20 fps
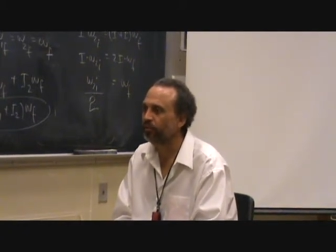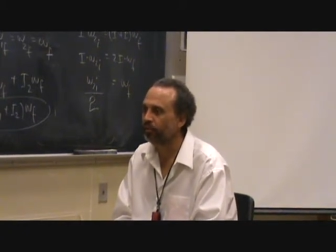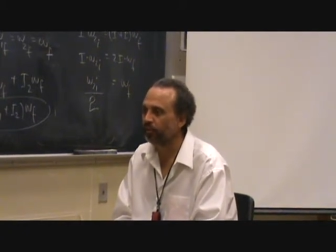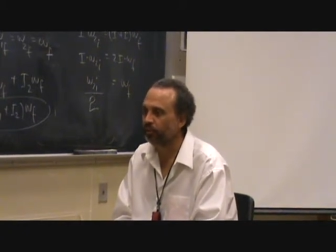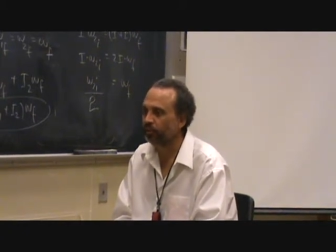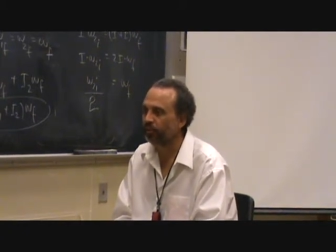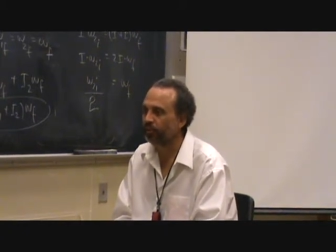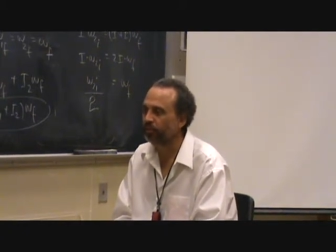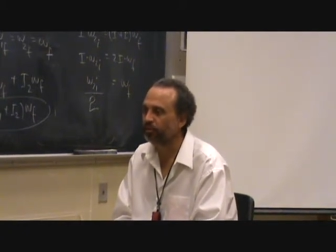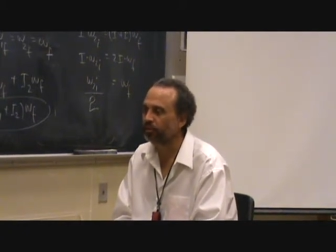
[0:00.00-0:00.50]
you
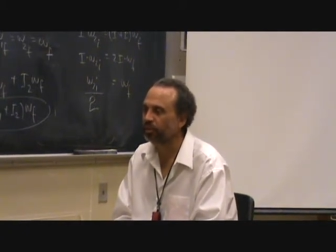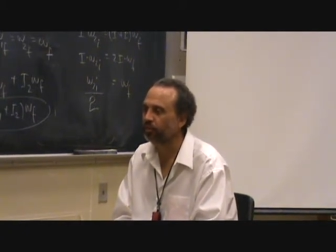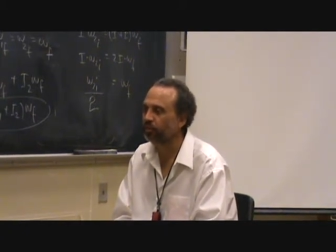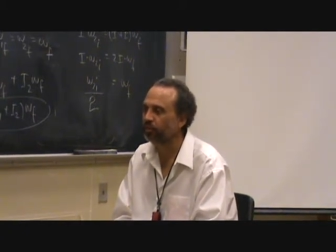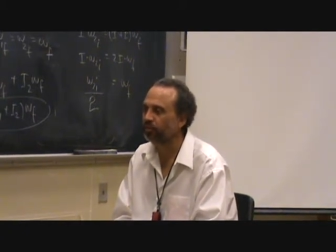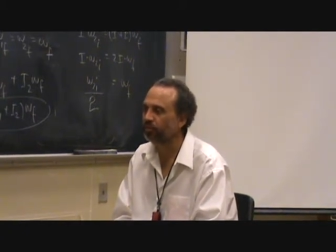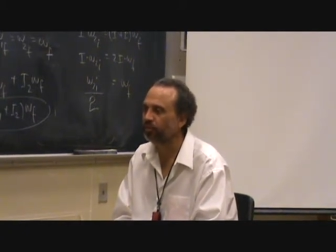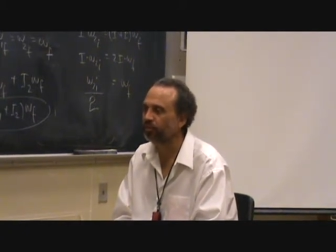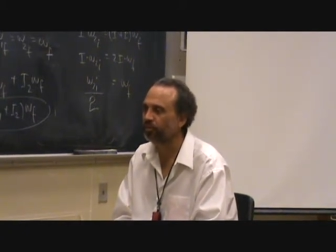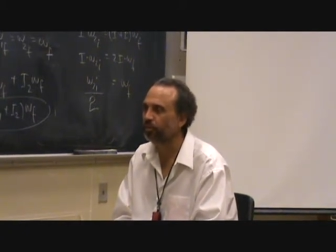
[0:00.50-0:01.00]
know, eventually
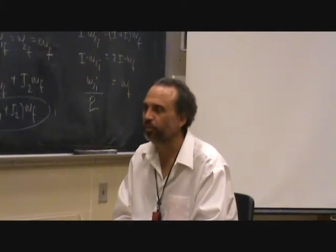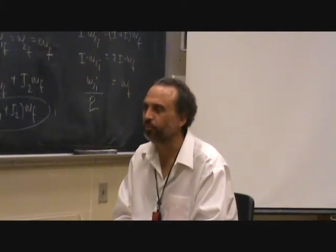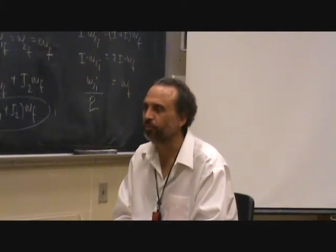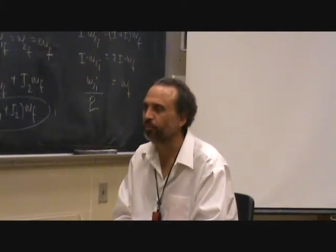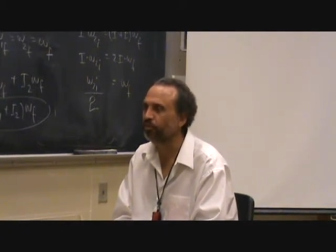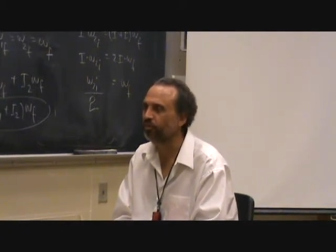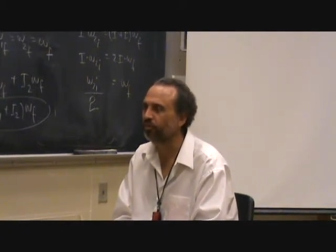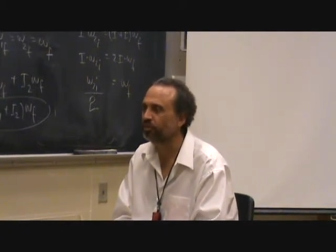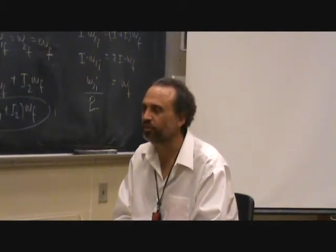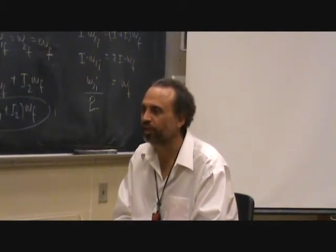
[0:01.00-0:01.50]
was
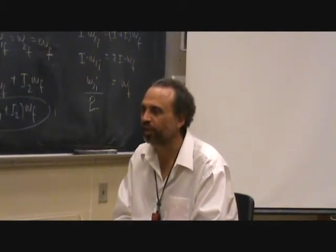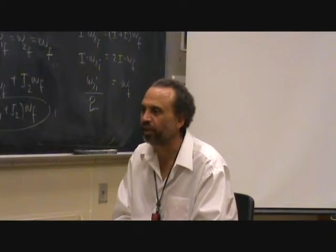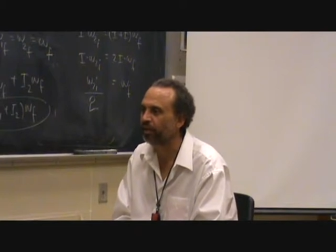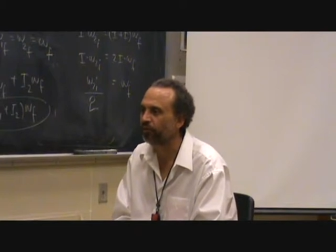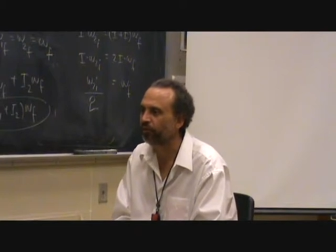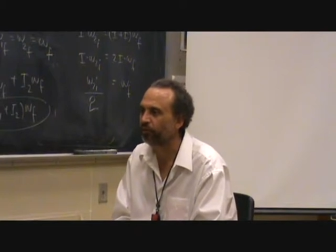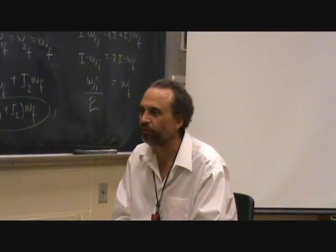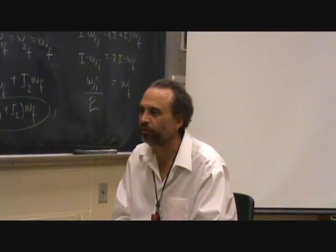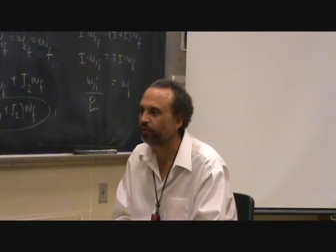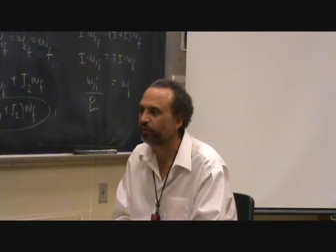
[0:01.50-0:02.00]
accepted to
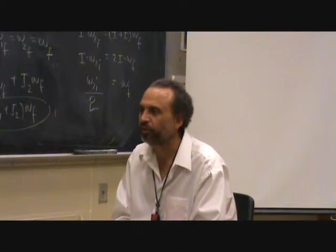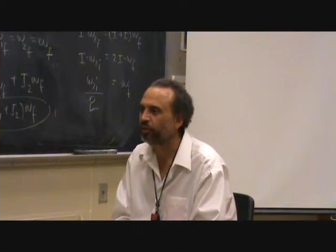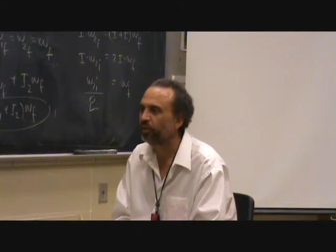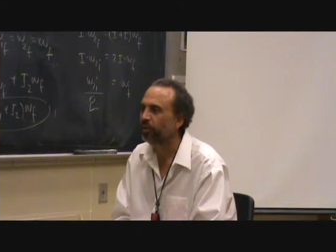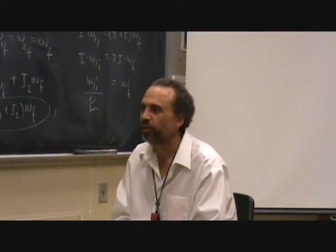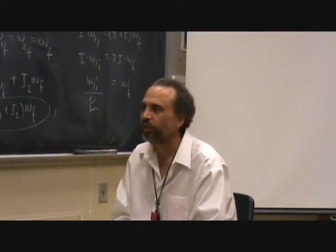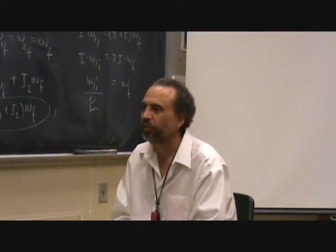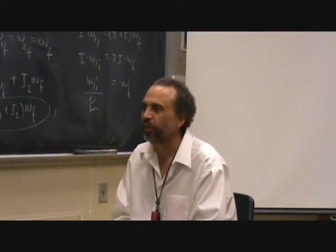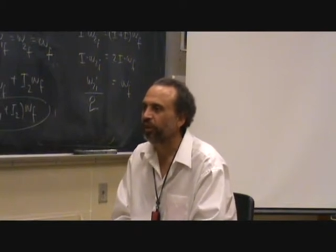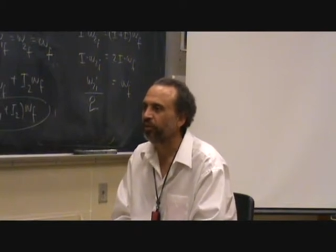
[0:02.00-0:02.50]
Stanford,
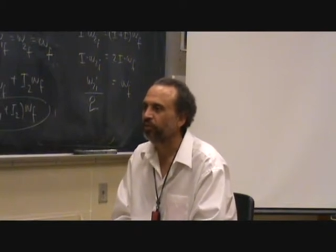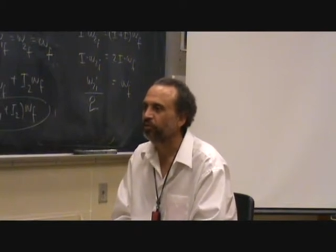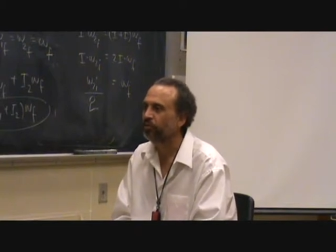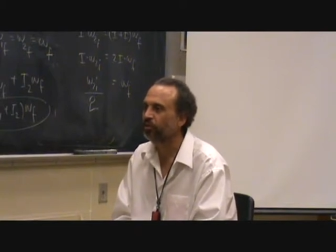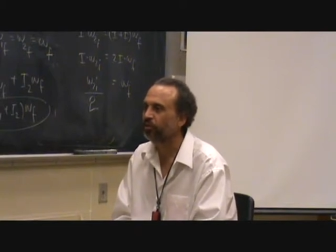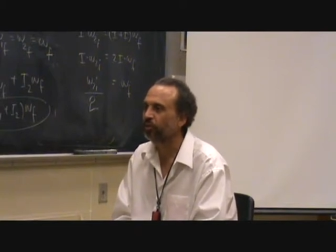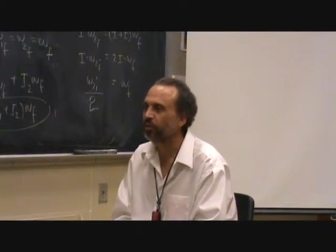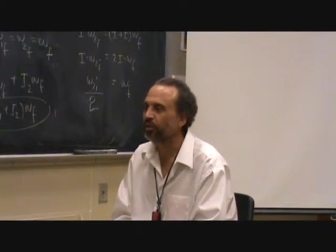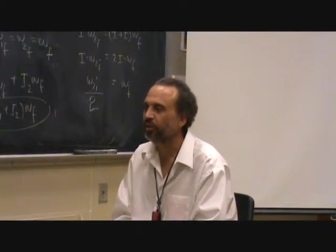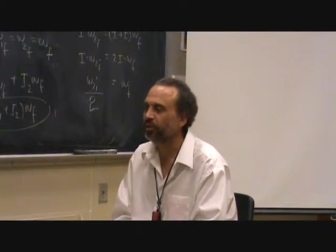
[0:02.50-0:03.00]
and
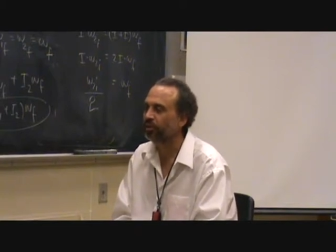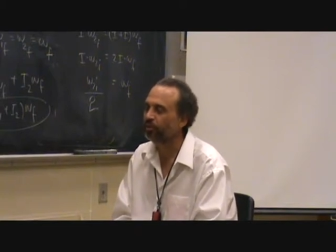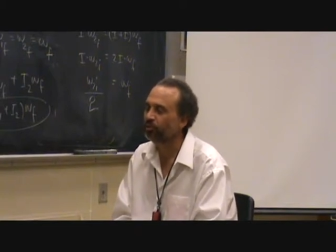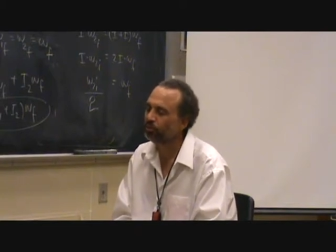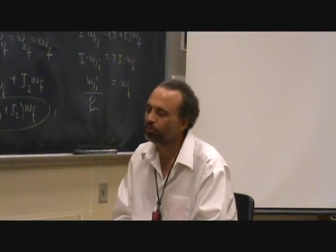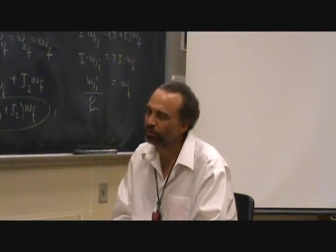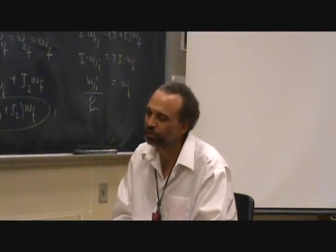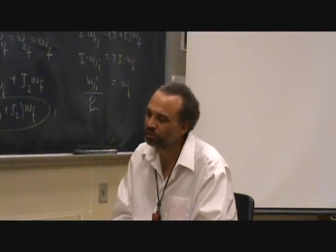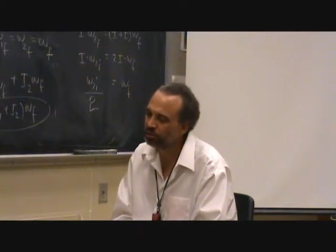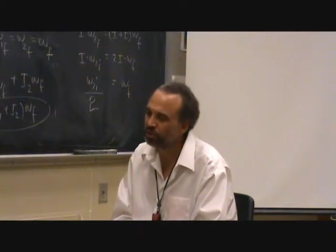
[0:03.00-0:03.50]
so the
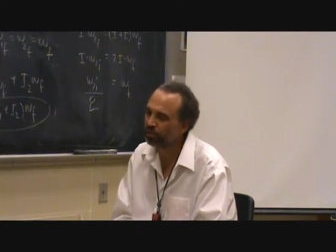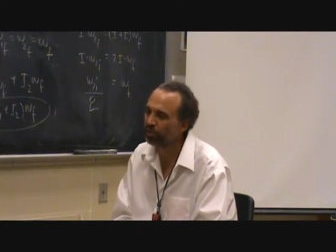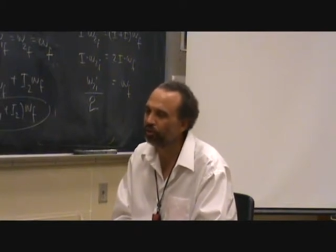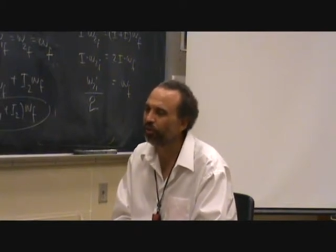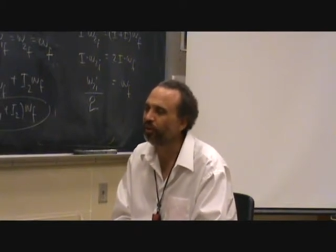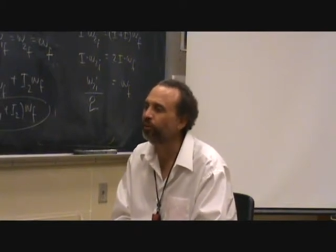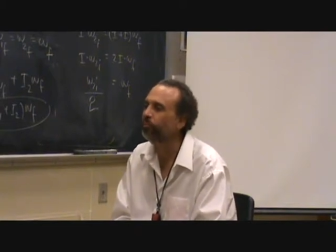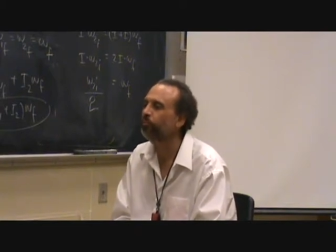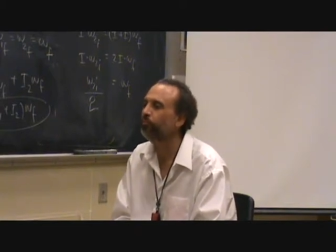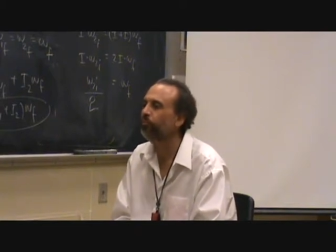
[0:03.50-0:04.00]
electrical
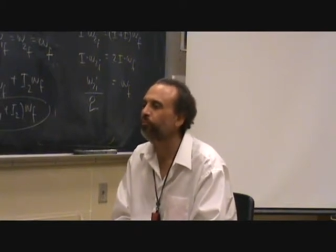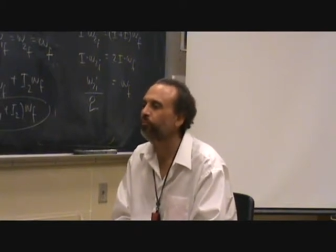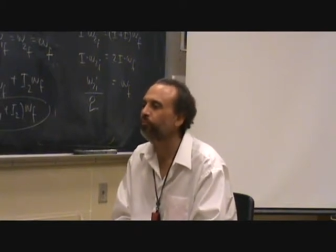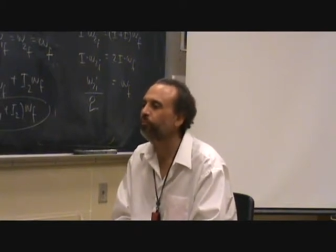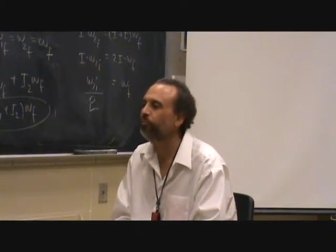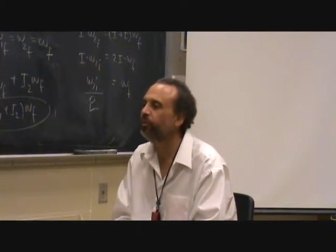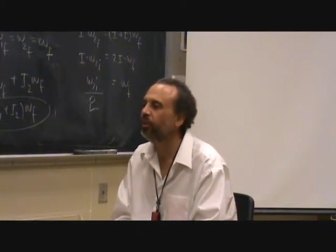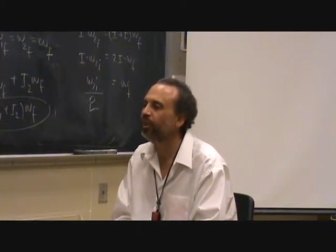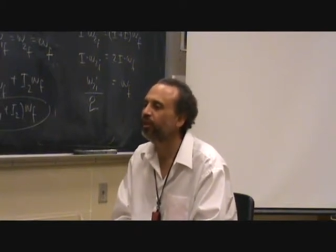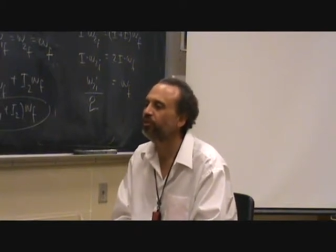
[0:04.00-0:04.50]
engineering
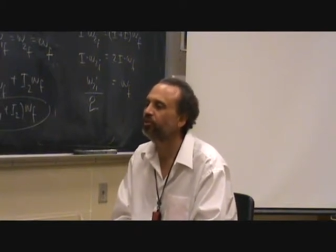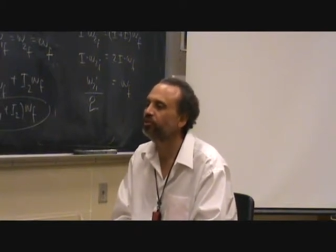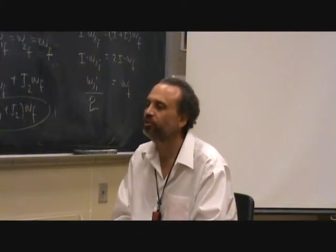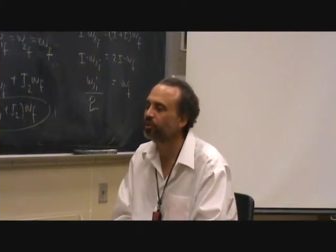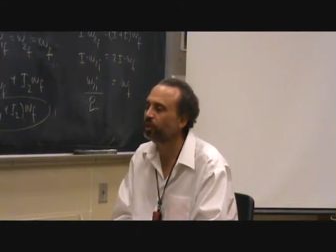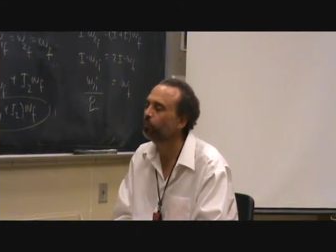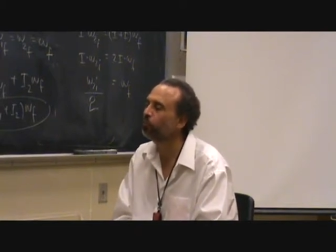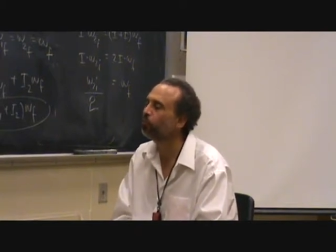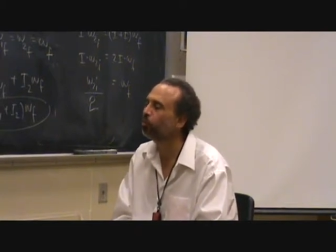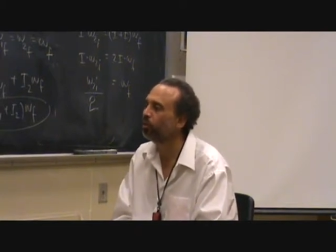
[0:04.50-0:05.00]
played
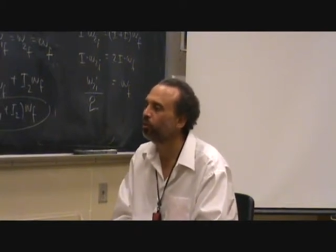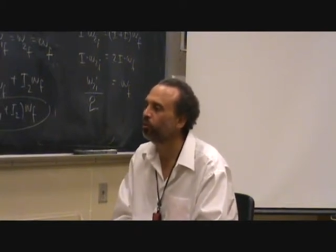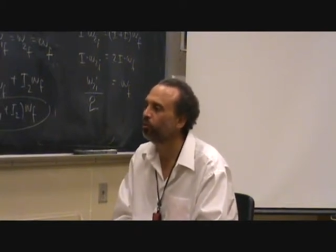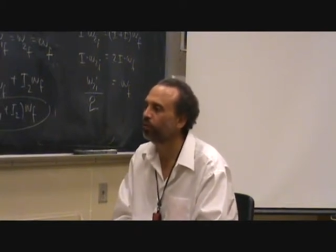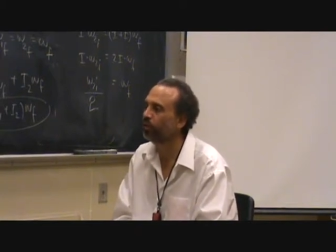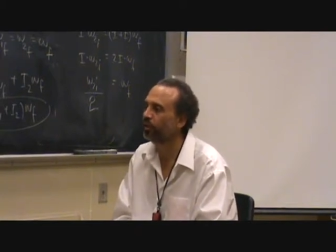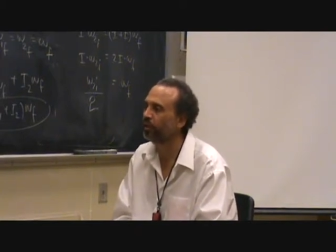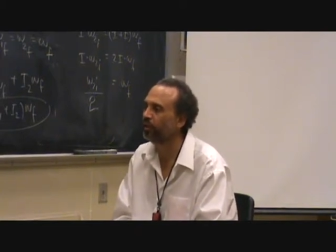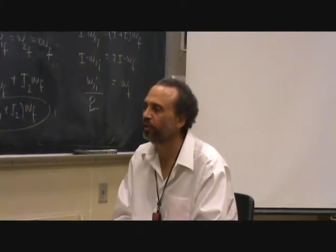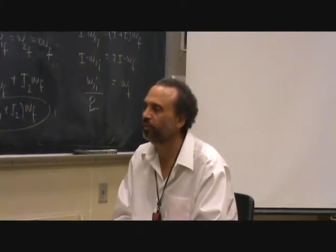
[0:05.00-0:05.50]
some
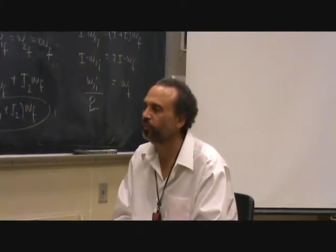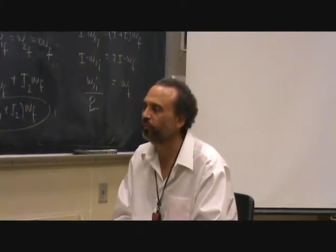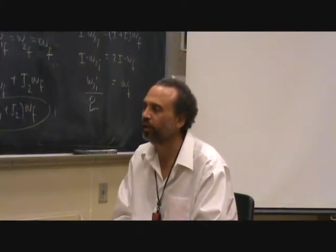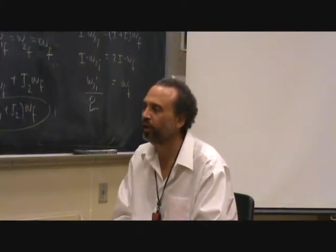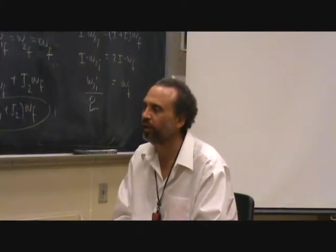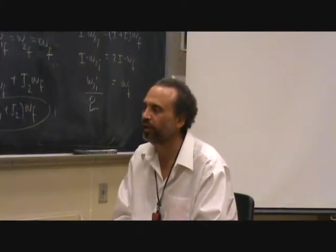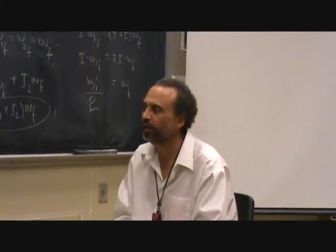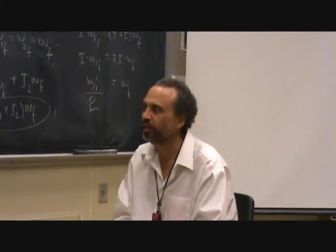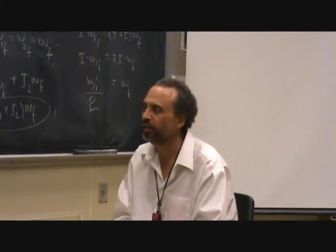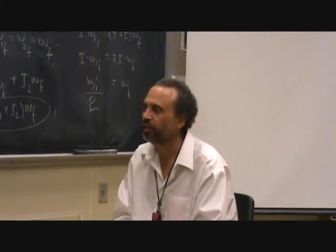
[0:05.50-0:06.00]
role in
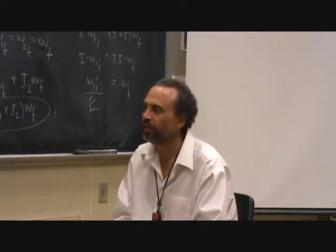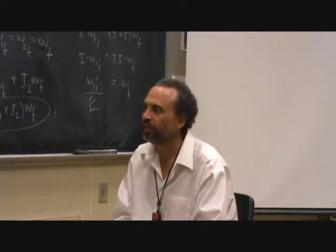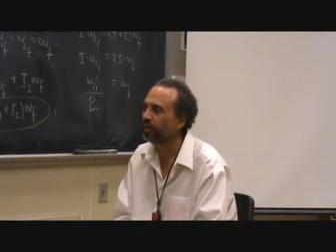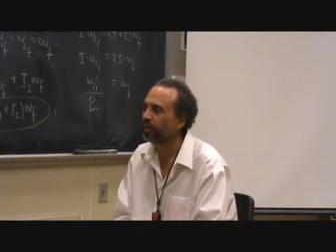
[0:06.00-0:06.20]
my